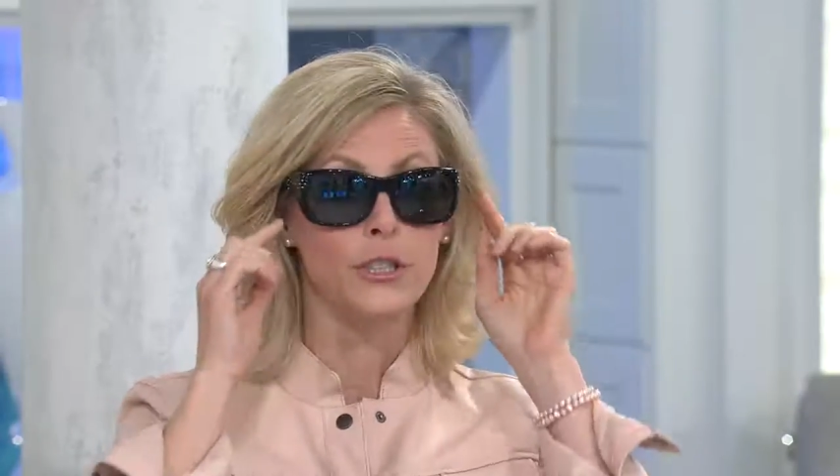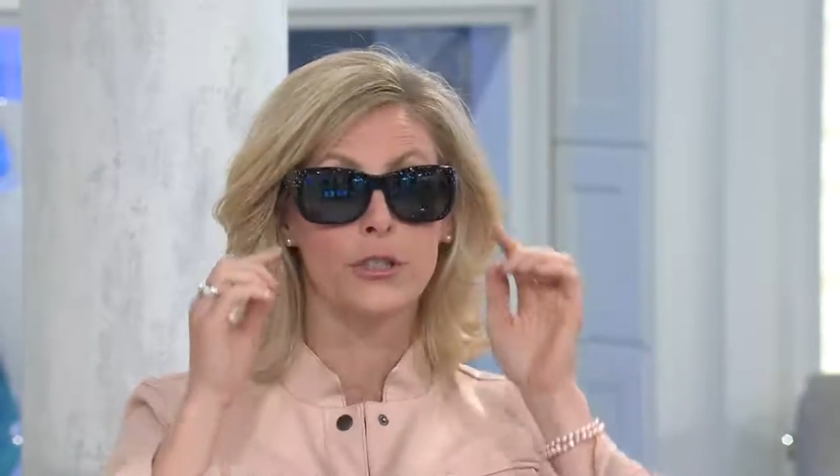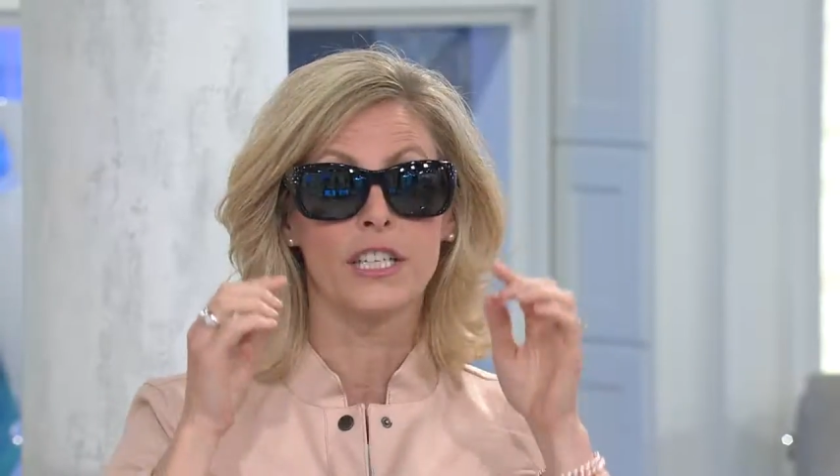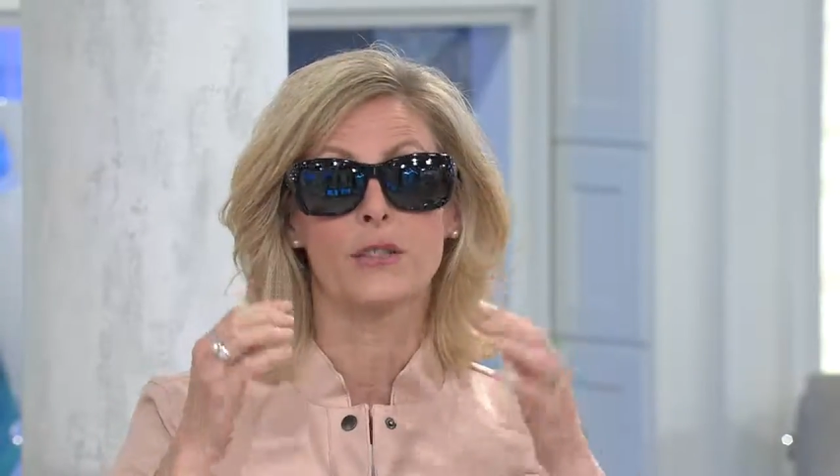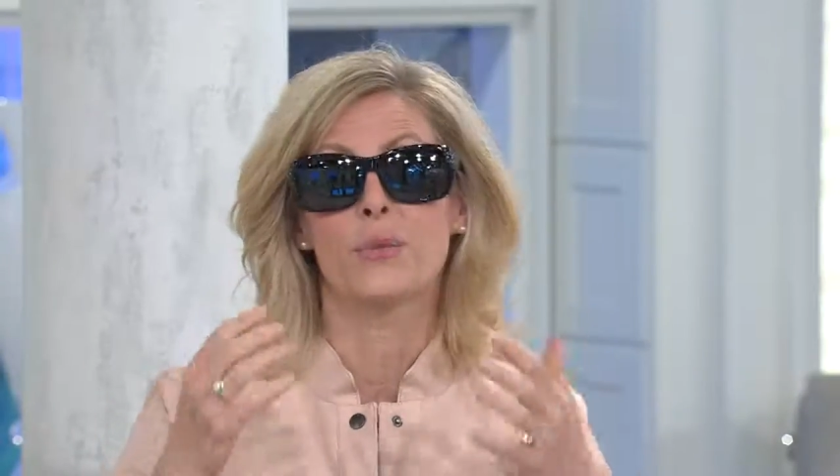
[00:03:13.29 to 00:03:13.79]
you
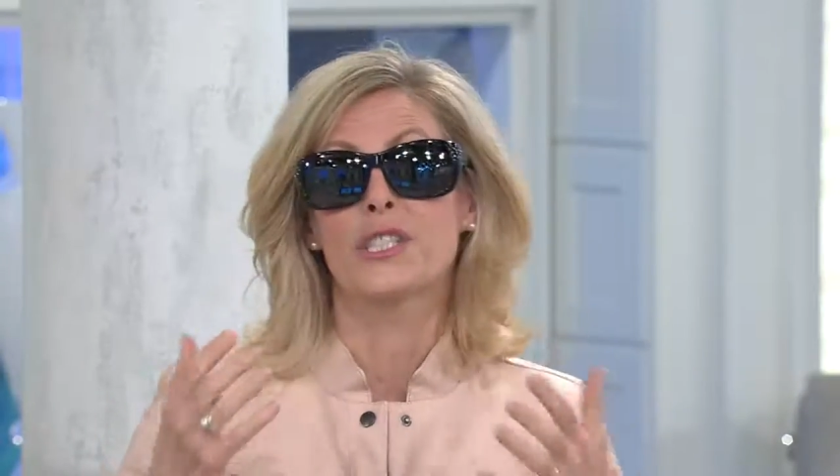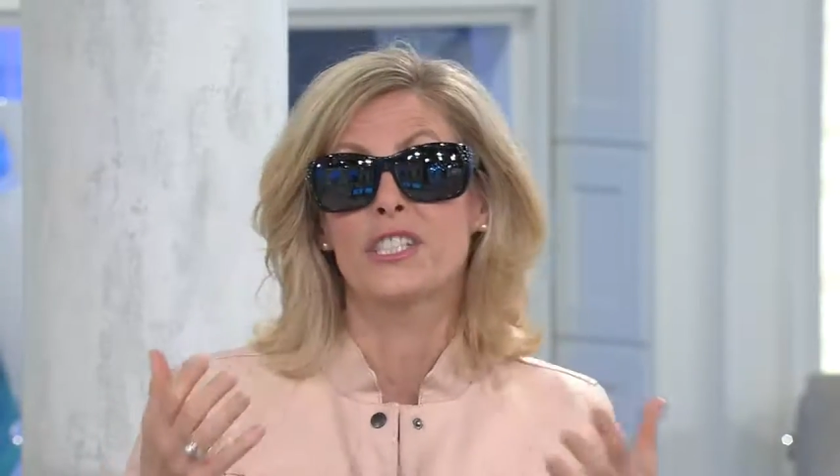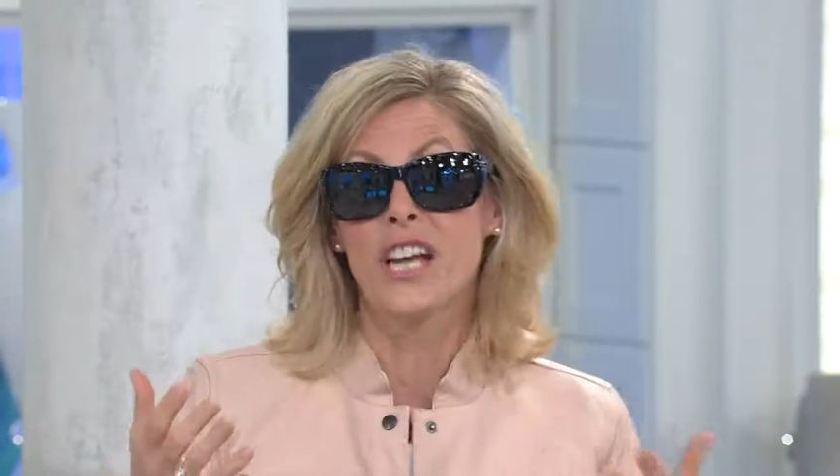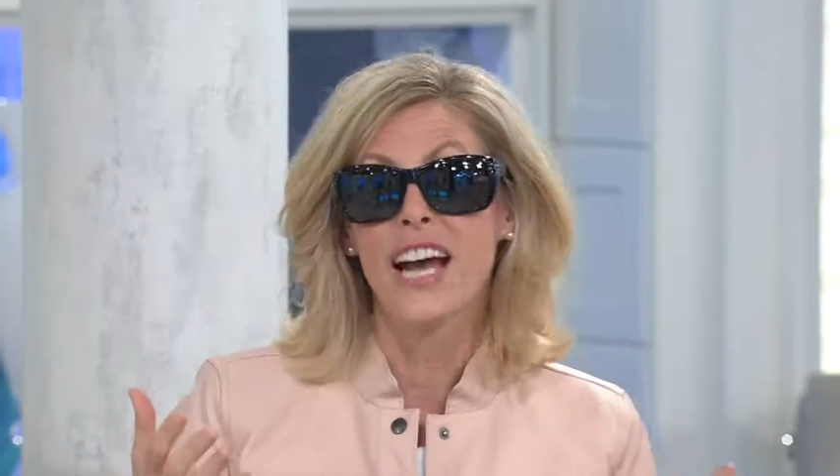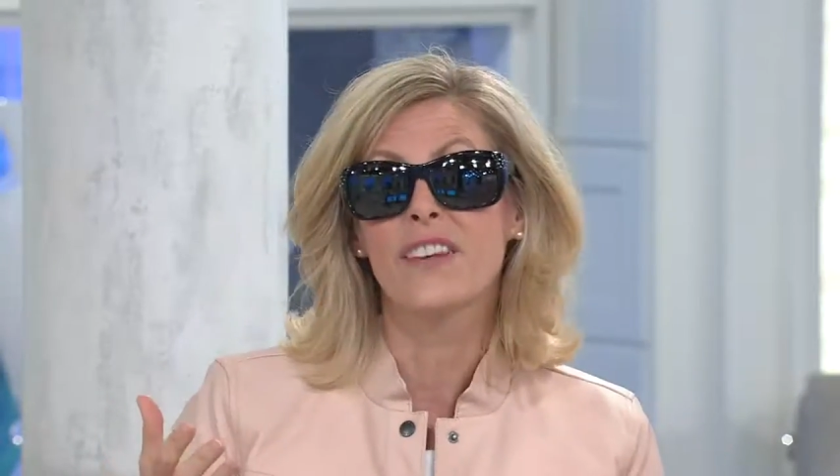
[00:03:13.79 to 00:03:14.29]
need, which is
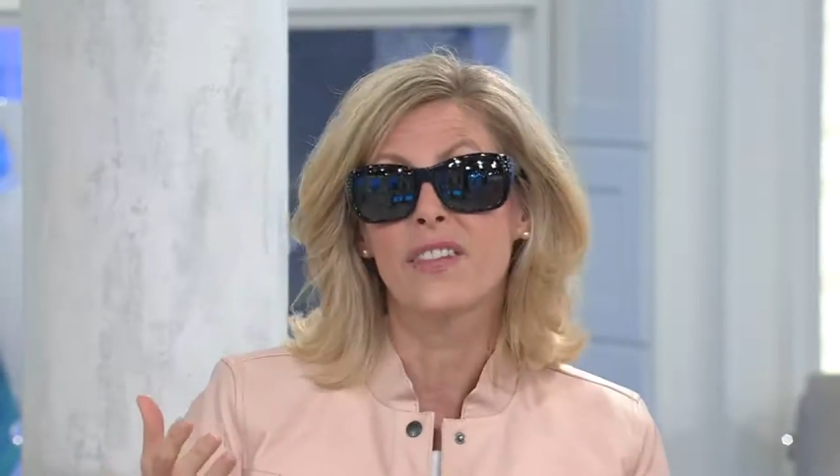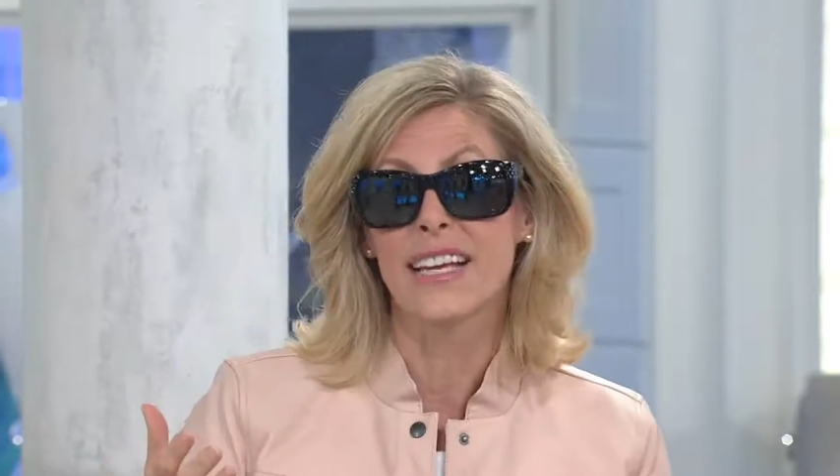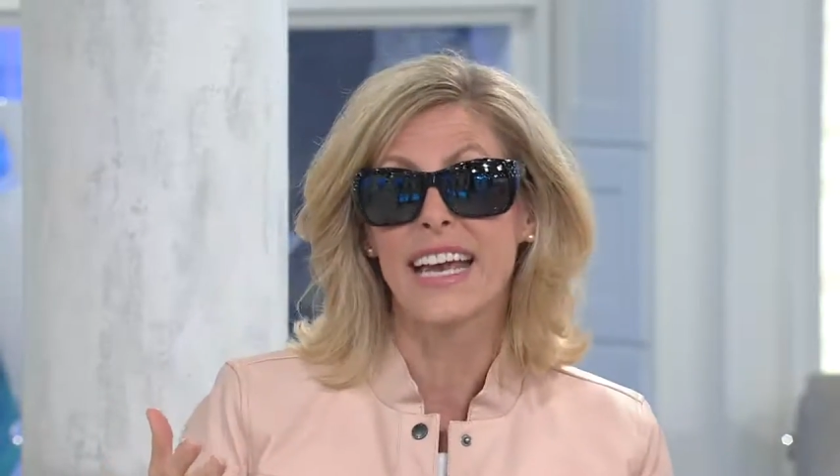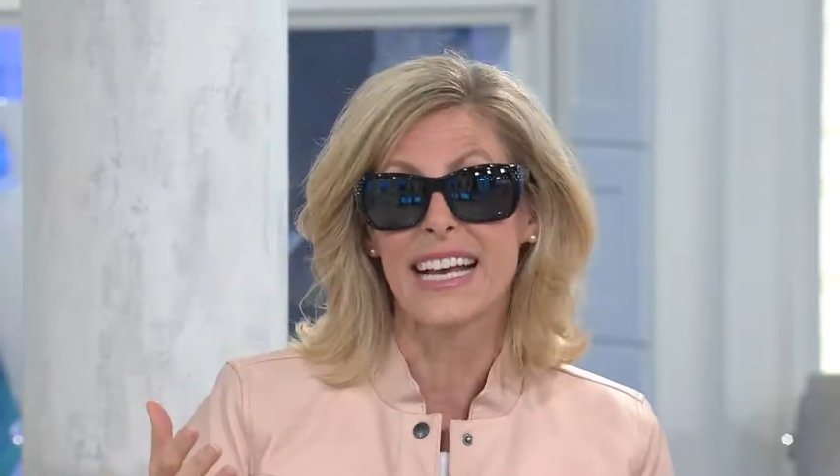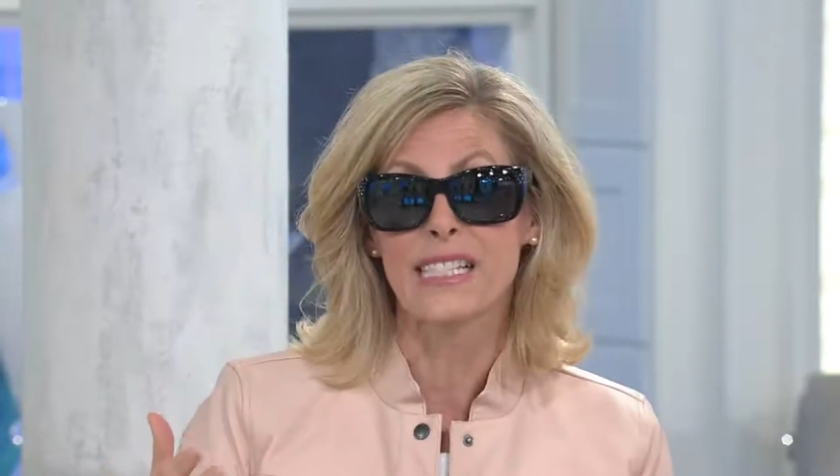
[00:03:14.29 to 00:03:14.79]
kind of
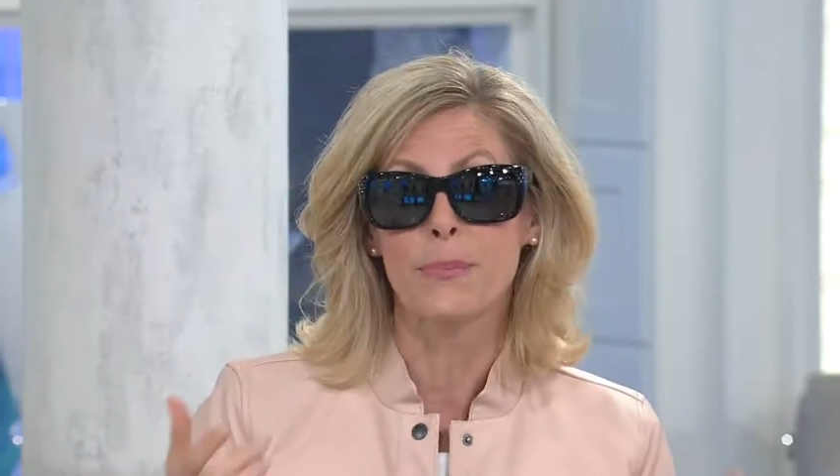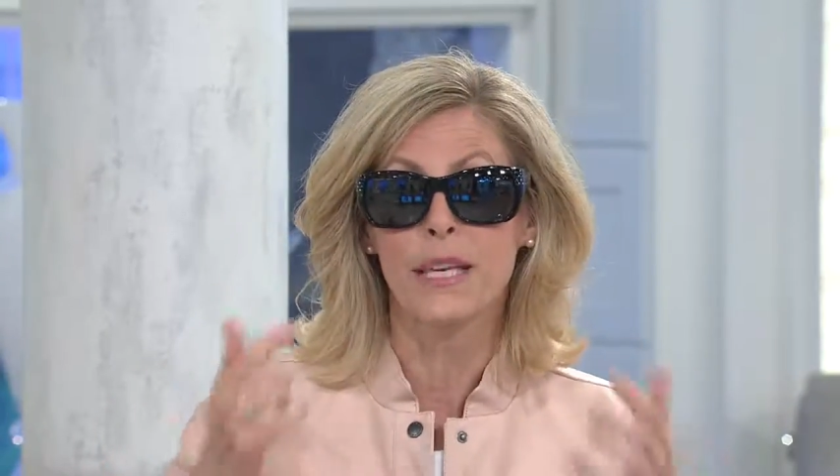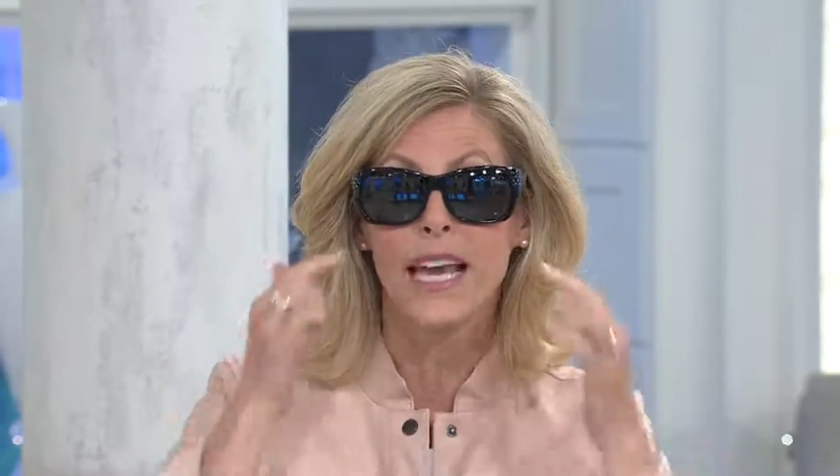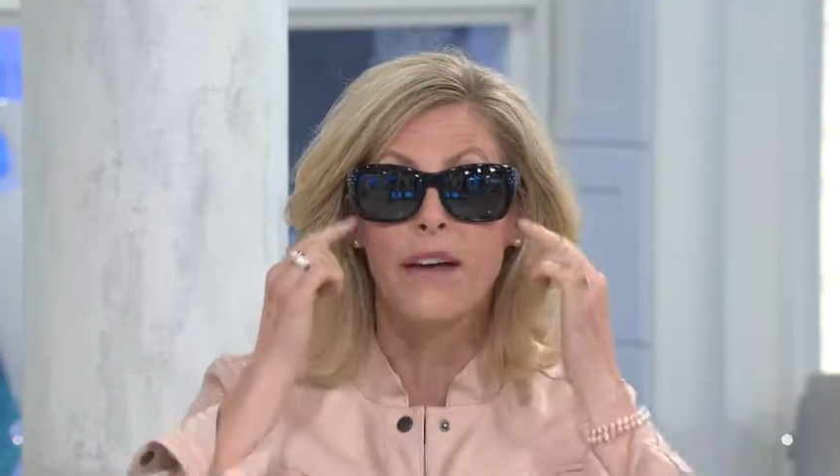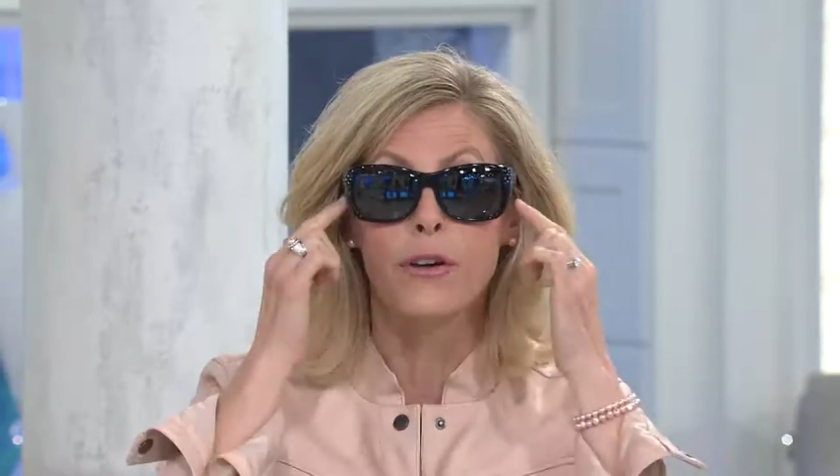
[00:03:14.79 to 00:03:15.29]
like
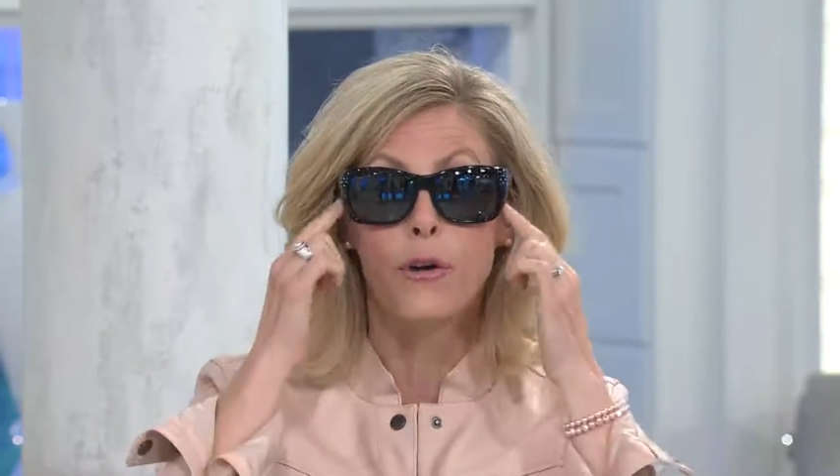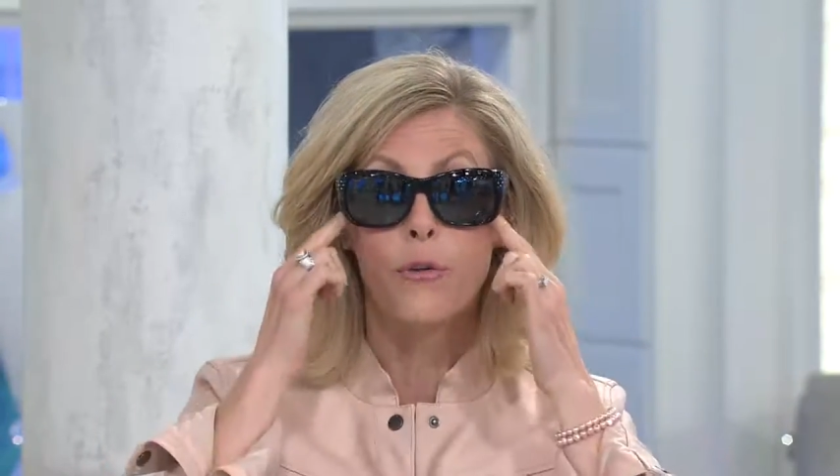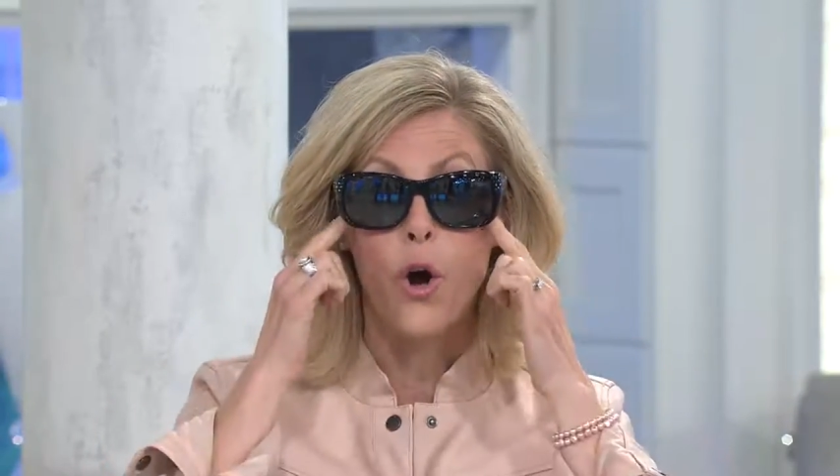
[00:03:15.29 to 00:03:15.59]
SPF uh,